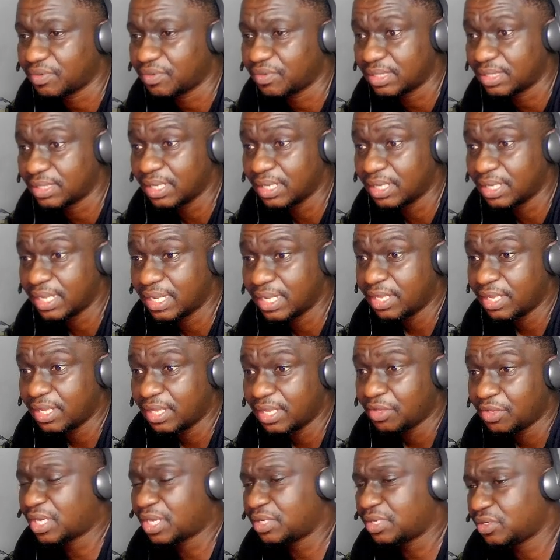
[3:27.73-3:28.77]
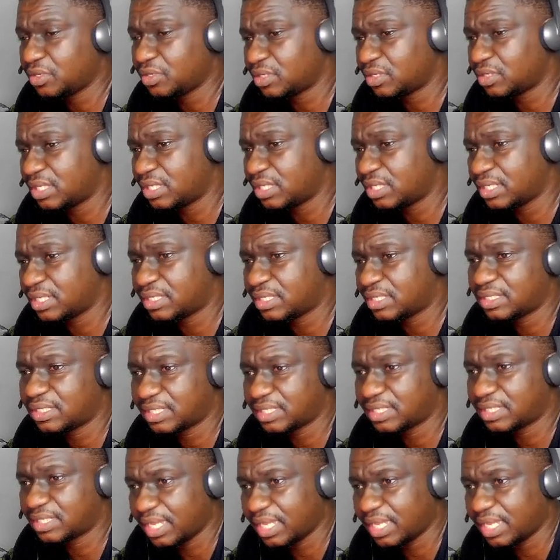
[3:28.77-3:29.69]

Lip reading: You can use this same